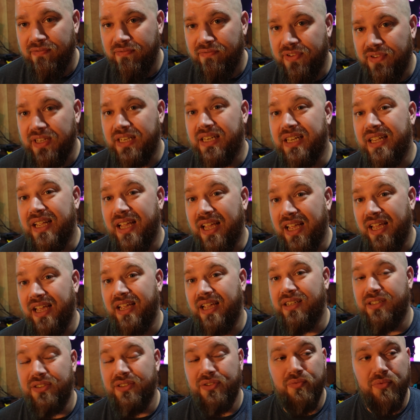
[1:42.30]
fifty
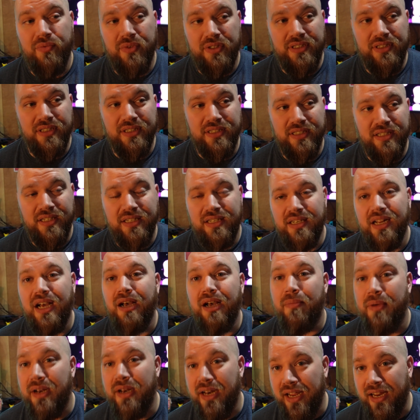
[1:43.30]
X would just
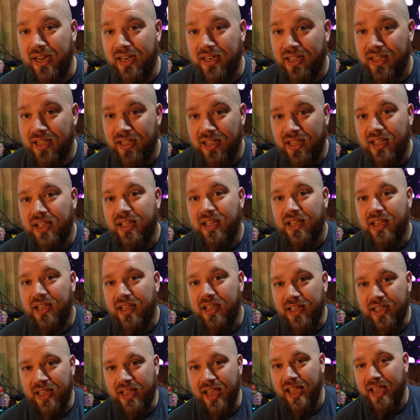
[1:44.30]
dominate
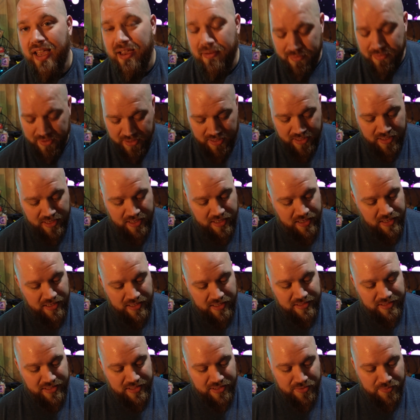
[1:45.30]
games, and
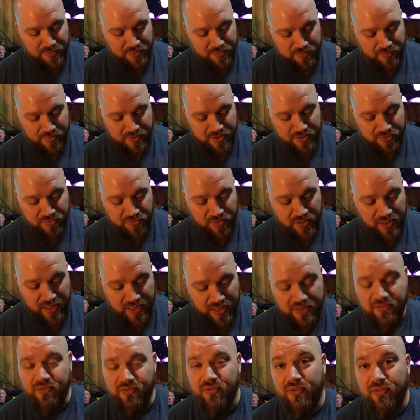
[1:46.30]
it just was
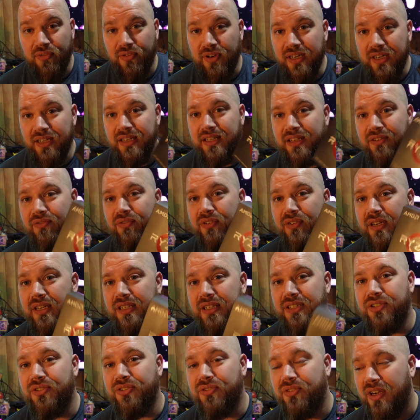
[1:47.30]
running really,
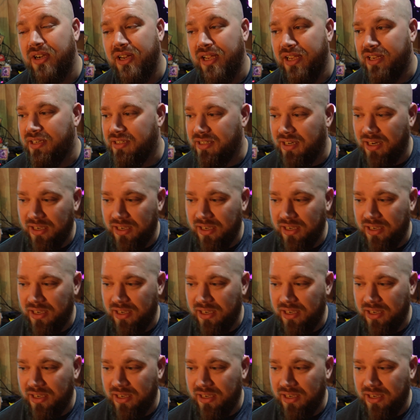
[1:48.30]
really strange.